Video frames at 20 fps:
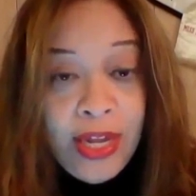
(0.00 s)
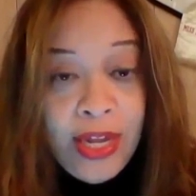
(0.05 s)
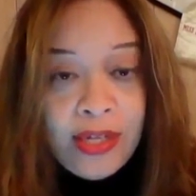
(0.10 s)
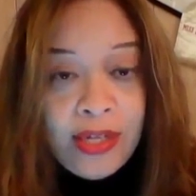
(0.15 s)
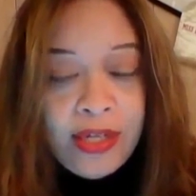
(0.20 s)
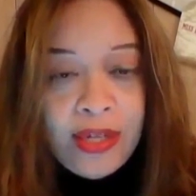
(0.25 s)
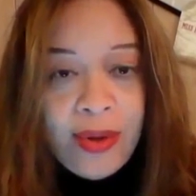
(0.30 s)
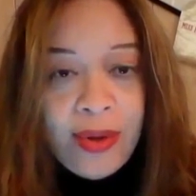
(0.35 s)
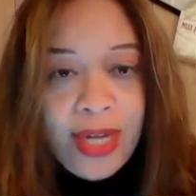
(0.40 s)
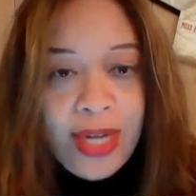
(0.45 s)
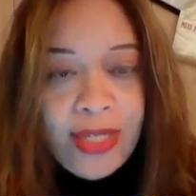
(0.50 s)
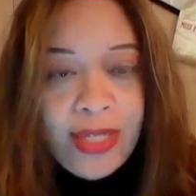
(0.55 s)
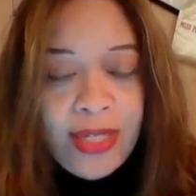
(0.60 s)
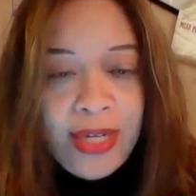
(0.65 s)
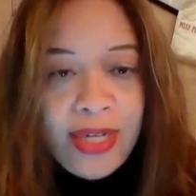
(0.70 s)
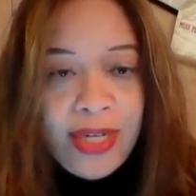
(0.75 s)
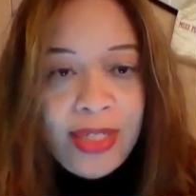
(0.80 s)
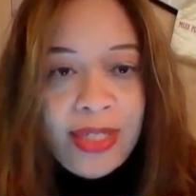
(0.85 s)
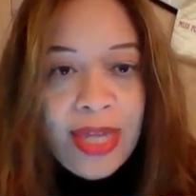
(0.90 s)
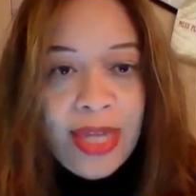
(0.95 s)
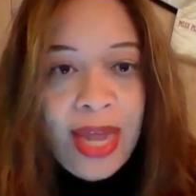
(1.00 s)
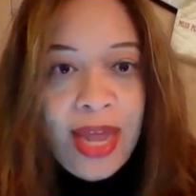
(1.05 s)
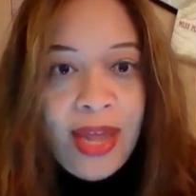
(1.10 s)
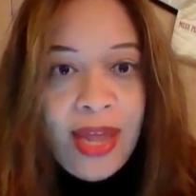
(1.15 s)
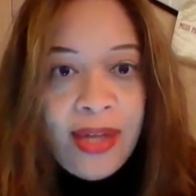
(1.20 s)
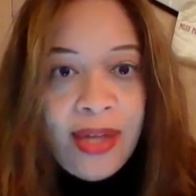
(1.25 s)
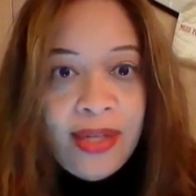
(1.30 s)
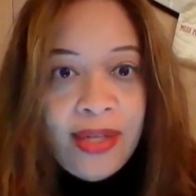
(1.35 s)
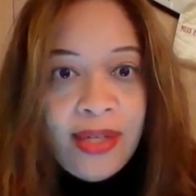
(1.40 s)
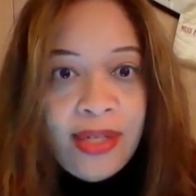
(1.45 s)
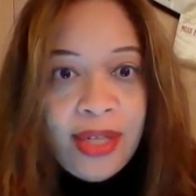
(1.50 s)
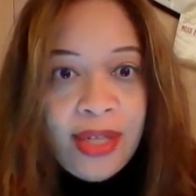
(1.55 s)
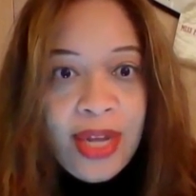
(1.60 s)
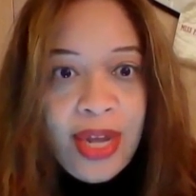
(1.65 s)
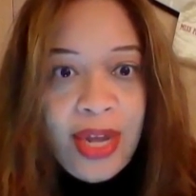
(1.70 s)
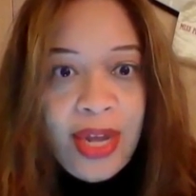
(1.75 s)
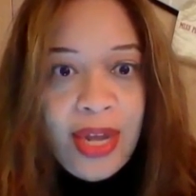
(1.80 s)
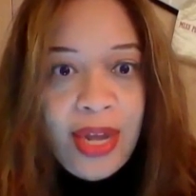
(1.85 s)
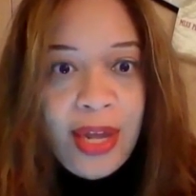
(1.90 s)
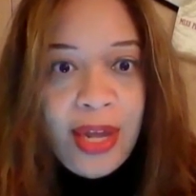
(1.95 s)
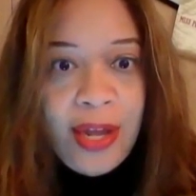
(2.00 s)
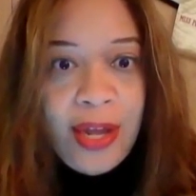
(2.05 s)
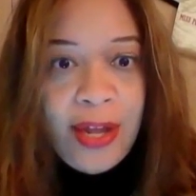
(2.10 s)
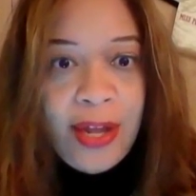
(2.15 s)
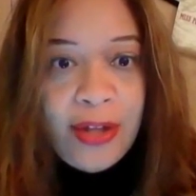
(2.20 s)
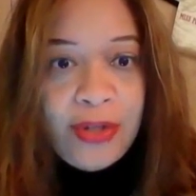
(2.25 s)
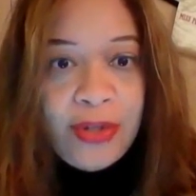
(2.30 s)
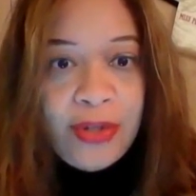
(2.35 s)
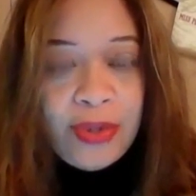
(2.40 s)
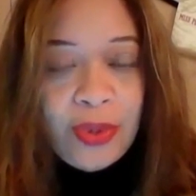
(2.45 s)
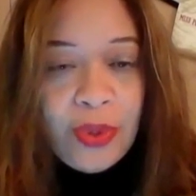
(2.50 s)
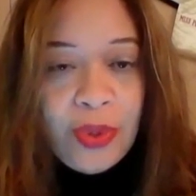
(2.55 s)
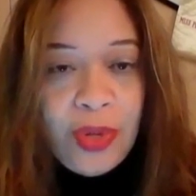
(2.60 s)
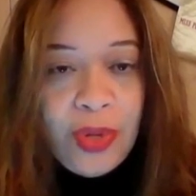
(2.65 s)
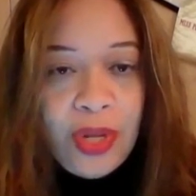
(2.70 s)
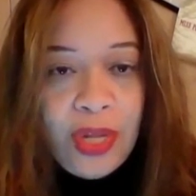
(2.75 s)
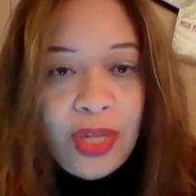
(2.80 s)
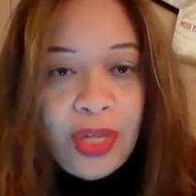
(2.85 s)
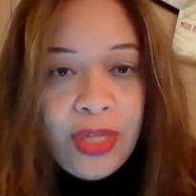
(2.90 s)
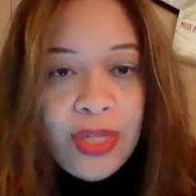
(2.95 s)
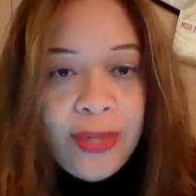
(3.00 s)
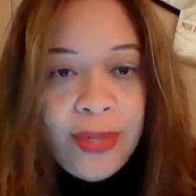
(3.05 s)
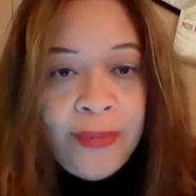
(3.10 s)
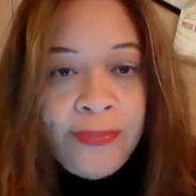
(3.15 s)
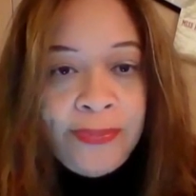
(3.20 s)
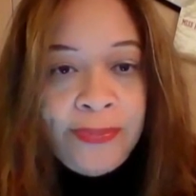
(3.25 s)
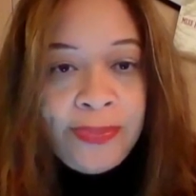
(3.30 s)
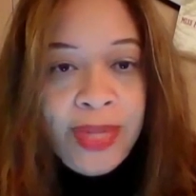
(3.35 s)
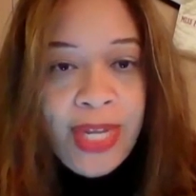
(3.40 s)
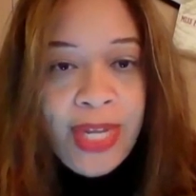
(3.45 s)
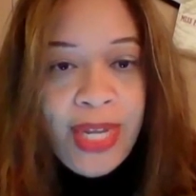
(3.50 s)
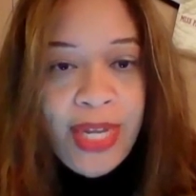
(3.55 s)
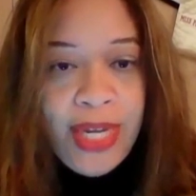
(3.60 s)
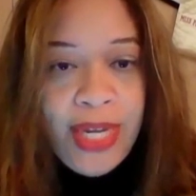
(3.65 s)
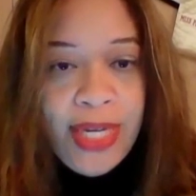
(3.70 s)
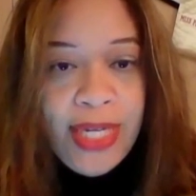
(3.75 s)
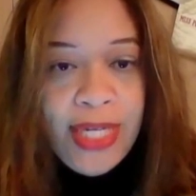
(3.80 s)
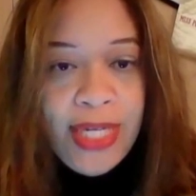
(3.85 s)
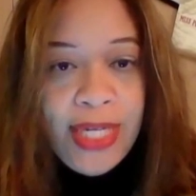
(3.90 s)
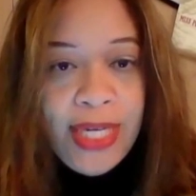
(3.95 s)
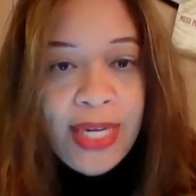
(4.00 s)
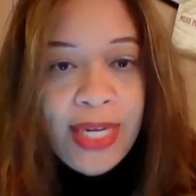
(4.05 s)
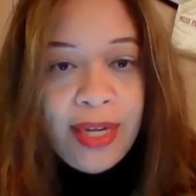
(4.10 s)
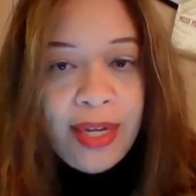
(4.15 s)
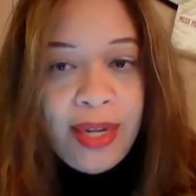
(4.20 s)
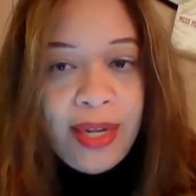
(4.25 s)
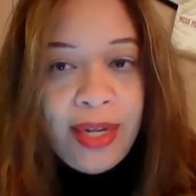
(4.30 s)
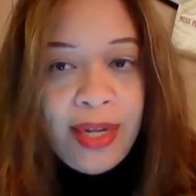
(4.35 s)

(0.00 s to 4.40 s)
So I did attend a school in